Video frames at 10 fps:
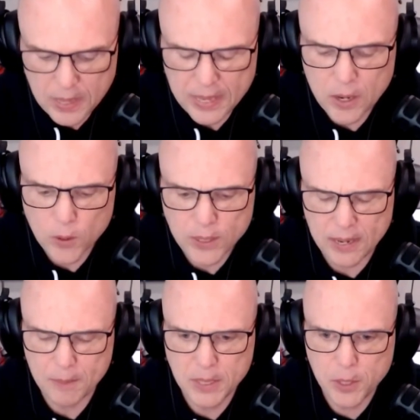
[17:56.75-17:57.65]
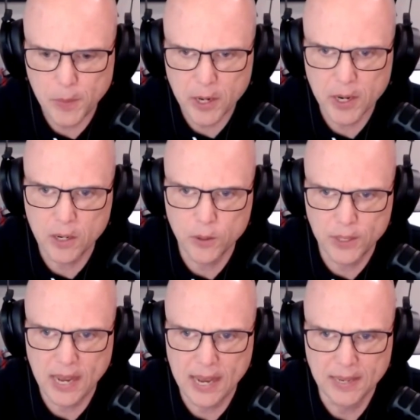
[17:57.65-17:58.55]
Mr. Butterick goes
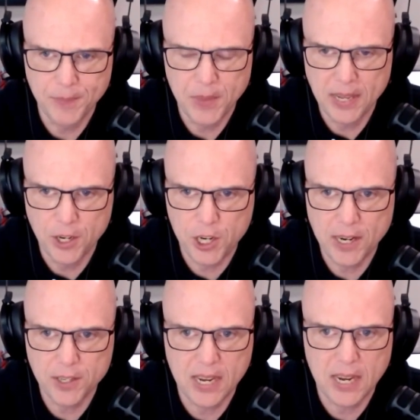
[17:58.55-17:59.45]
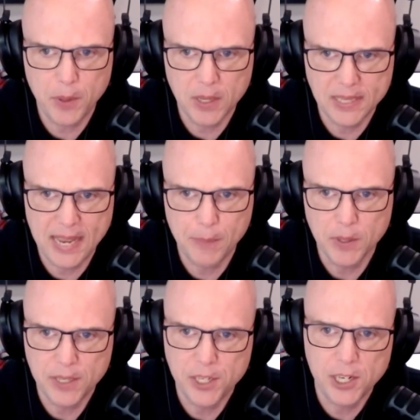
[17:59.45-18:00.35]
on and shares a couple of
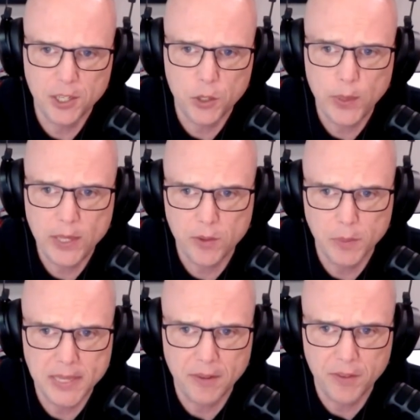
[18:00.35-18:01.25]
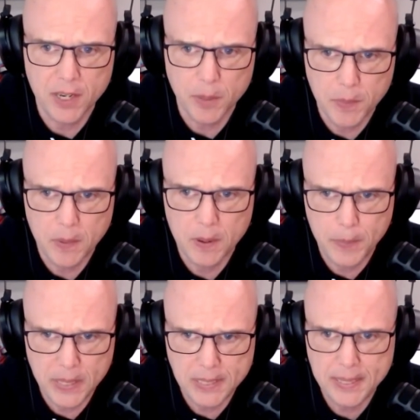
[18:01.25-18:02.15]
examples. He shares tweets from Stefan
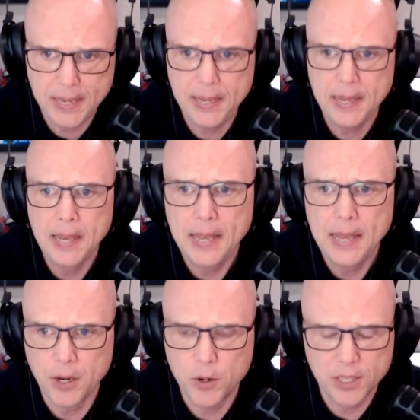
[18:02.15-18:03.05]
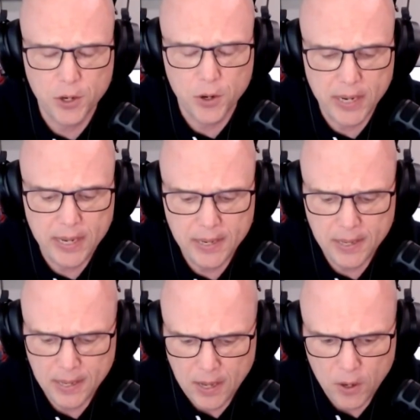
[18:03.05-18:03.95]
Karpinski and Chris Green,
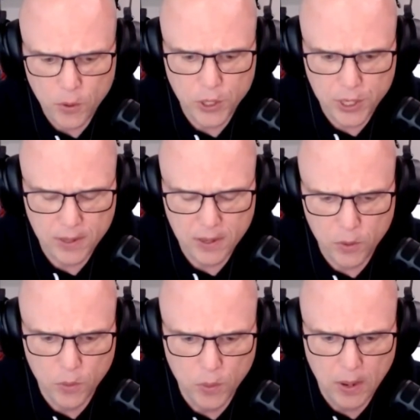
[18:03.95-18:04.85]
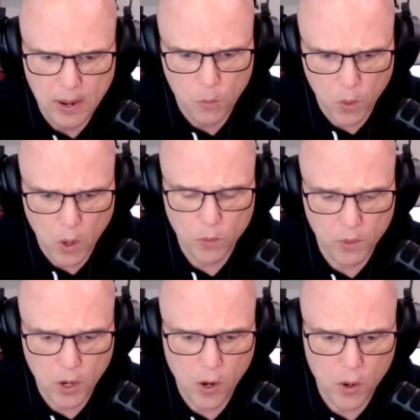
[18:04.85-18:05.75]
who wrote
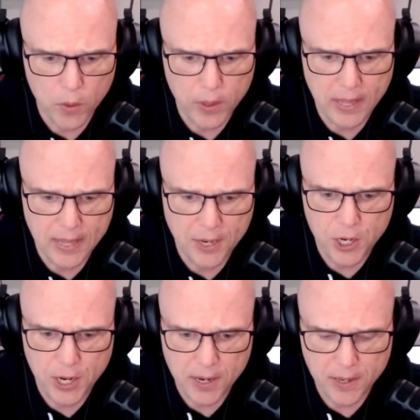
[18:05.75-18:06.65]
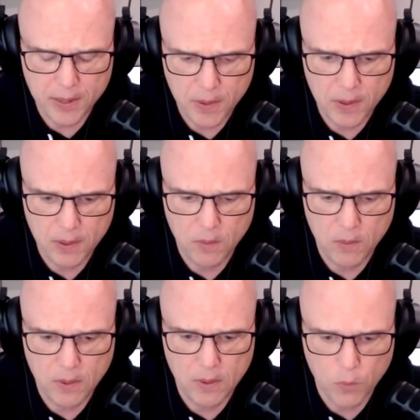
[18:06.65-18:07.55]
code and then
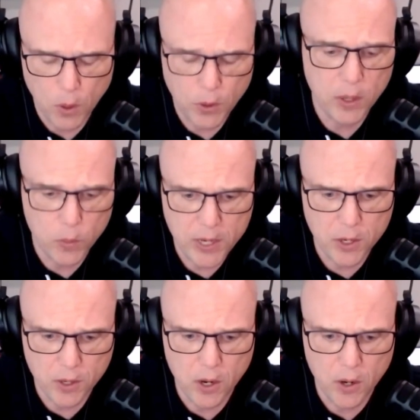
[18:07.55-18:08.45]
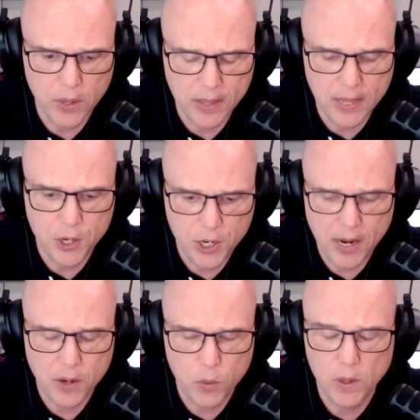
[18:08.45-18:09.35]
wrote the original code and then
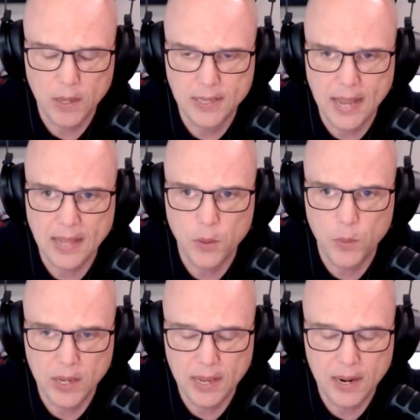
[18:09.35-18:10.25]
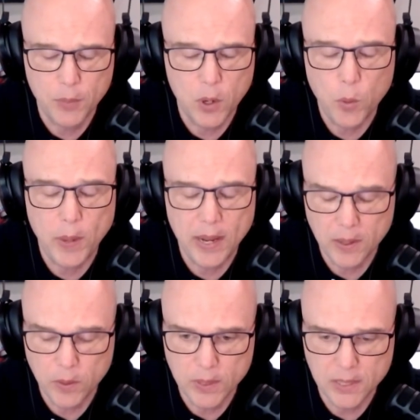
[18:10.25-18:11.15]
shared exactly what GitHub
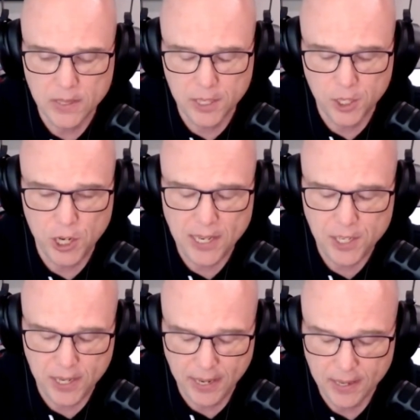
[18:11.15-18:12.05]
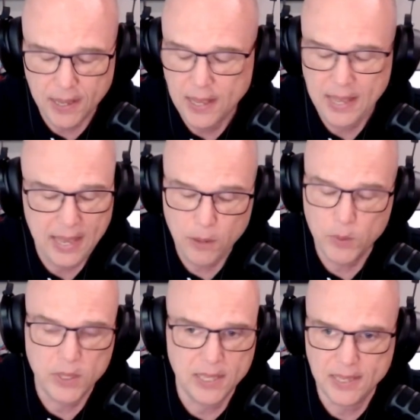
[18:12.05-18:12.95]
Copilot was suggesting, and it
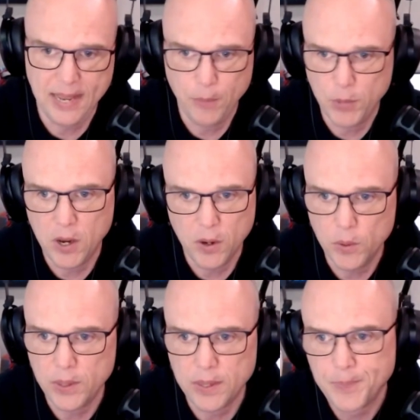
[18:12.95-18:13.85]
was the same code.